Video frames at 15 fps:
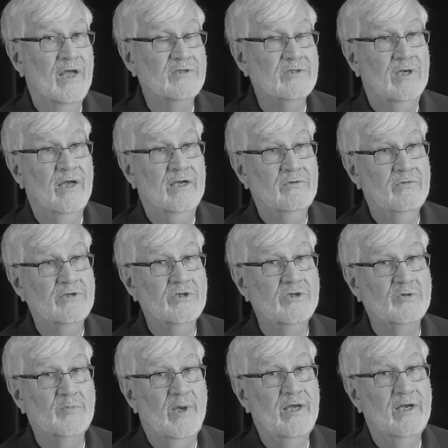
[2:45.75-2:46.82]
as an
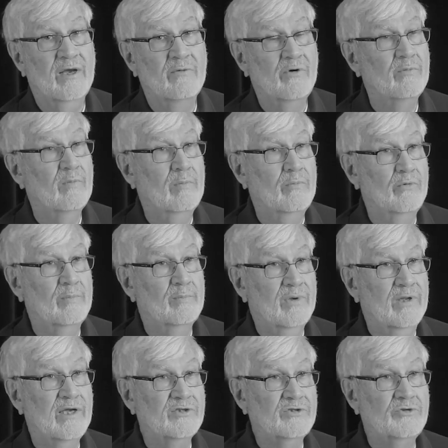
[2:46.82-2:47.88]
electrician's mate, I would
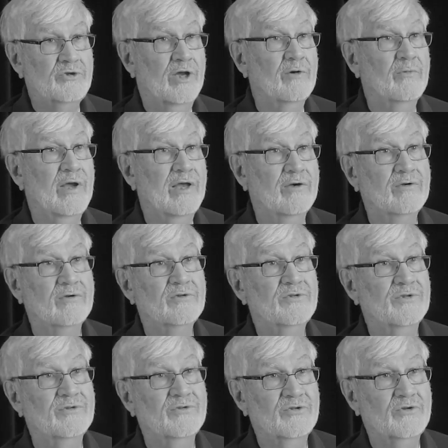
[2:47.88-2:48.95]
replace
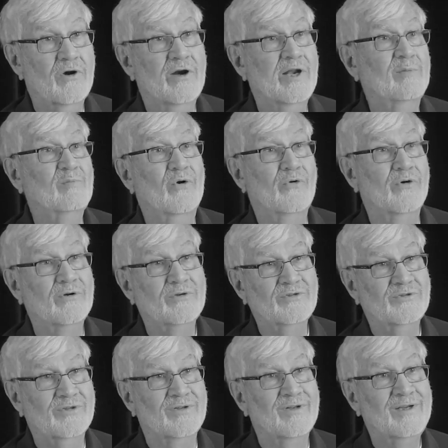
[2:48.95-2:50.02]
generators and starting
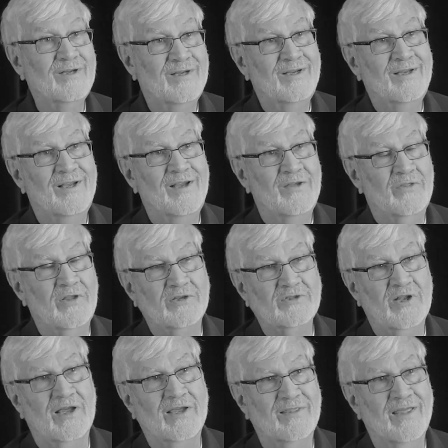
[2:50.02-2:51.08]
motors and
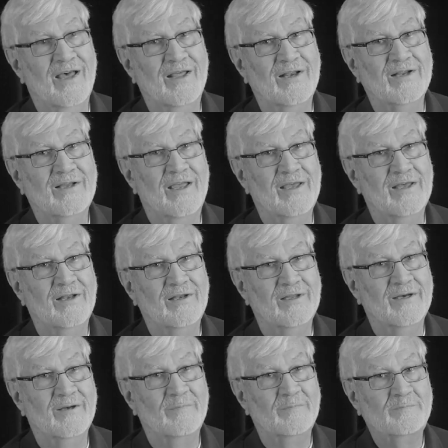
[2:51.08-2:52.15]
things like that.
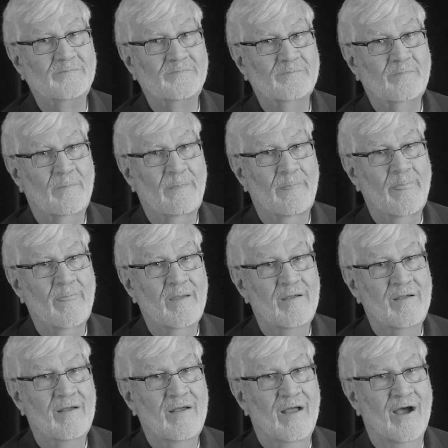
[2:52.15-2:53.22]
And
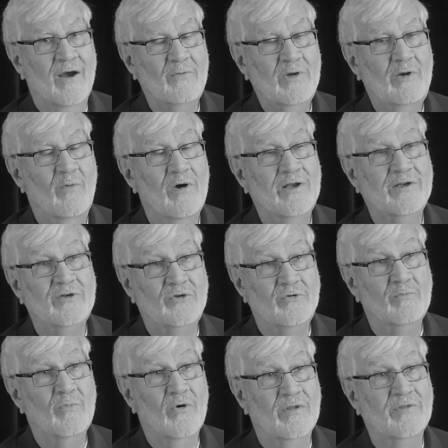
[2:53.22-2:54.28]
I really wanted
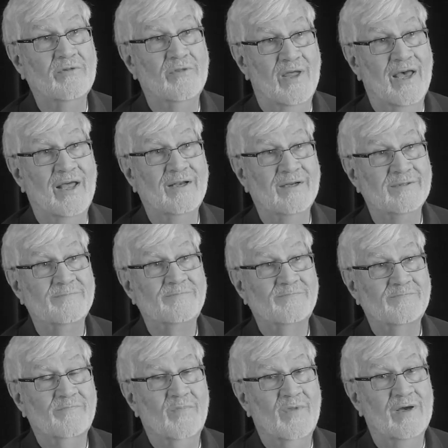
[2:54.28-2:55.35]
to do more than that.
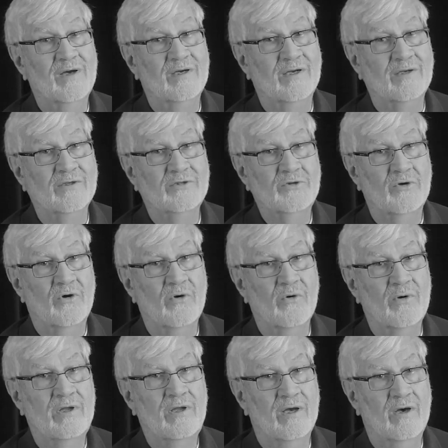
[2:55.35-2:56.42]

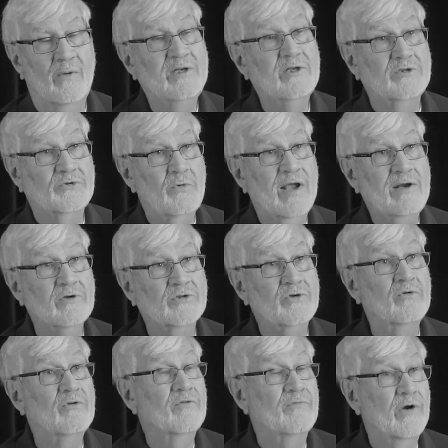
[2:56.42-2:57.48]
So I went to Stryker
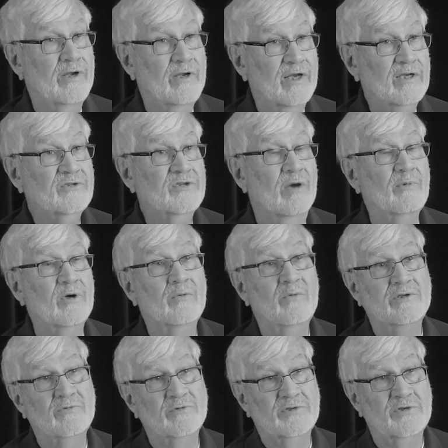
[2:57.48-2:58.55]
School the very next summer,
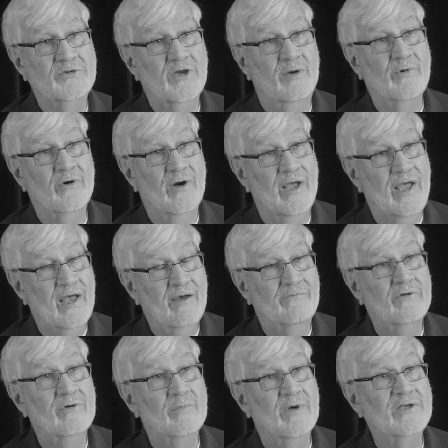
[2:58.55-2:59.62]
which was the summer
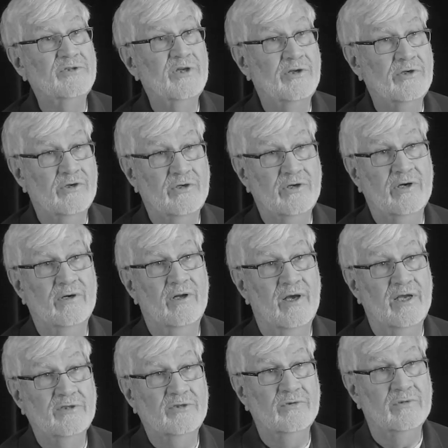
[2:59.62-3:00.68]
after my senior year in
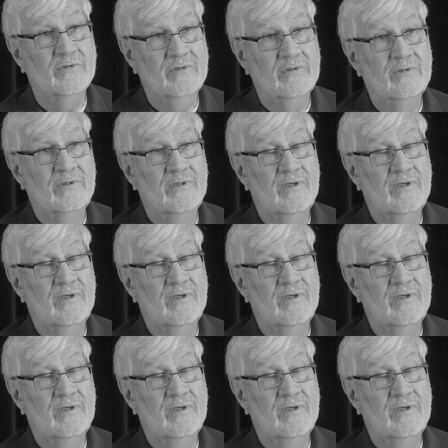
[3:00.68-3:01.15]
high school,